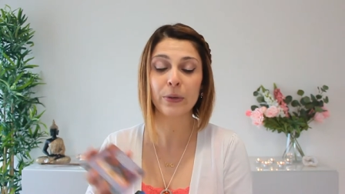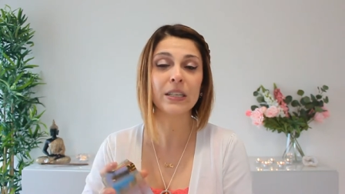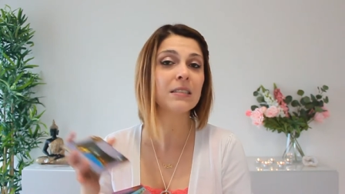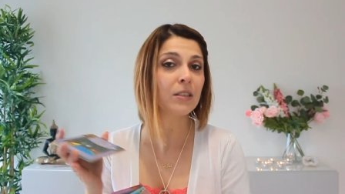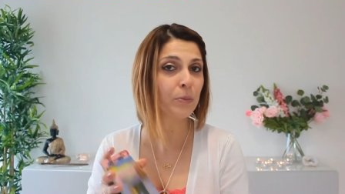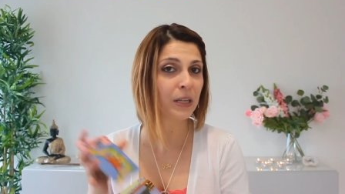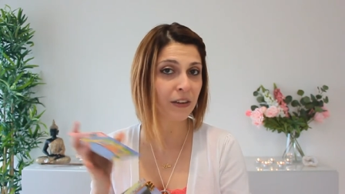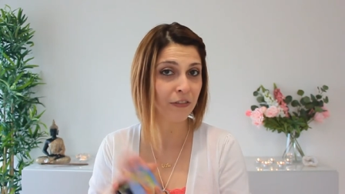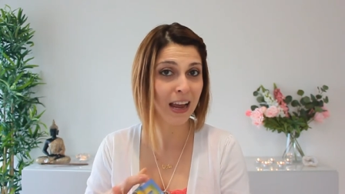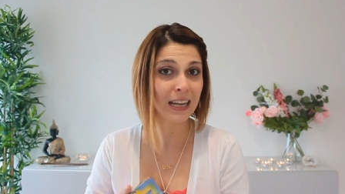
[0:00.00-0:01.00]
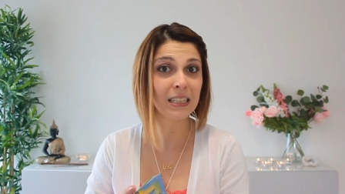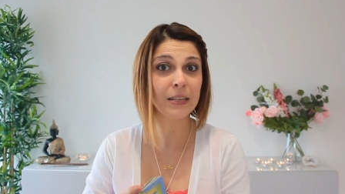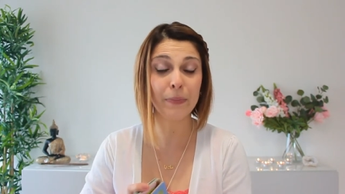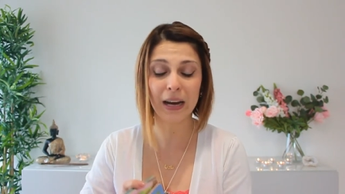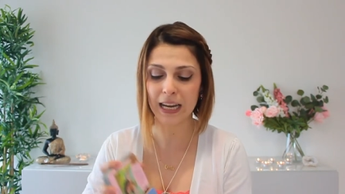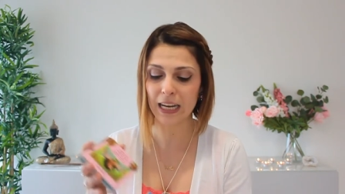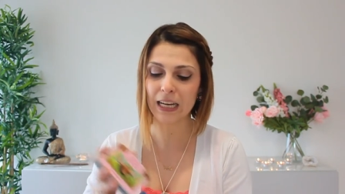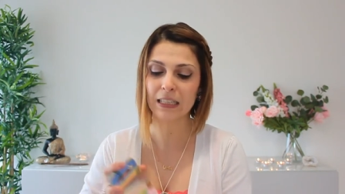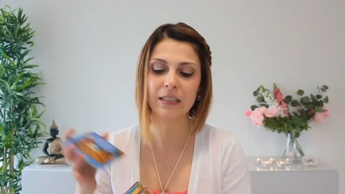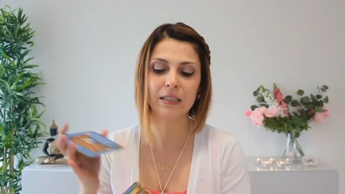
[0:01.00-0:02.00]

and we are still being affected by it.